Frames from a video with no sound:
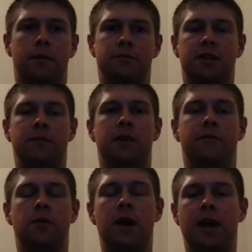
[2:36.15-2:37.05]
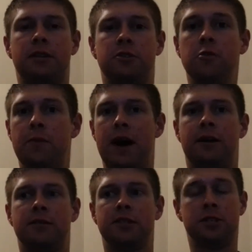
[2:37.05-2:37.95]
Same thing if you gain 2
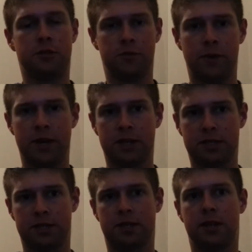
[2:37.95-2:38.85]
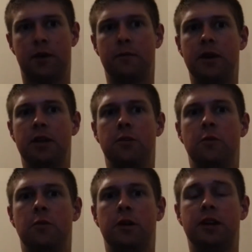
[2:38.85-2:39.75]
pounds in 2 weeks. That would mean
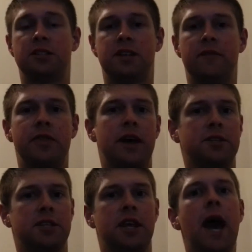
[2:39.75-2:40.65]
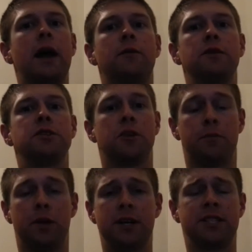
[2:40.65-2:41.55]
you were in a 7,000 calorie
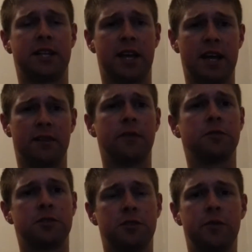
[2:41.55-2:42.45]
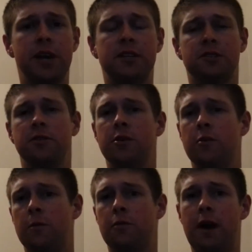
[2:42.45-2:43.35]
surplus at the end of those 2 weeks, so
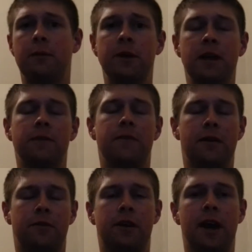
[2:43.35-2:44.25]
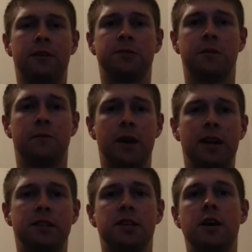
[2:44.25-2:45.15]
you're probably eating 500 calories above
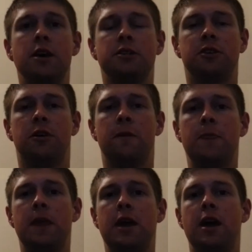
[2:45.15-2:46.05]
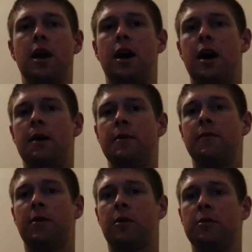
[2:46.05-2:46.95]
maintenance. So
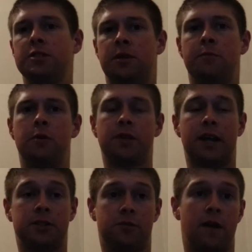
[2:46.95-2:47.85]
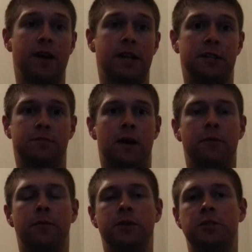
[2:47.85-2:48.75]
if your goal is to bulk, that's great. That's
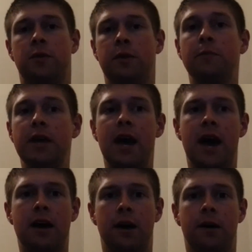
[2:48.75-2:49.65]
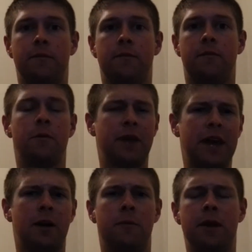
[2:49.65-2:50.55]
probably what you want to be at for
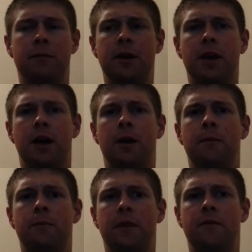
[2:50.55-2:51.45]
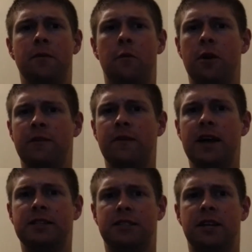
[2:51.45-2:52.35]
beginner maybe. If you're more
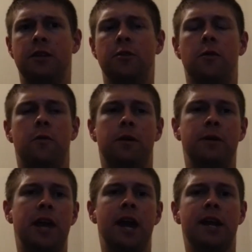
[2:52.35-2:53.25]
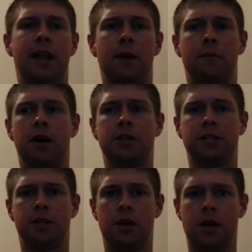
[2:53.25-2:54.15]
advanced, then you don't want to be gaining that much.